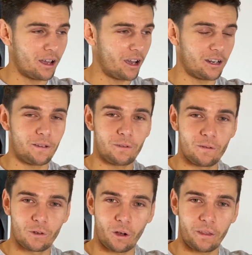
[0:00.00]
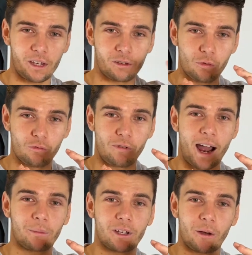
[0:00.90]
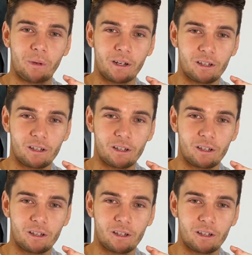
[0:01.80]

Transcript: And if you've got this all wrapped up in a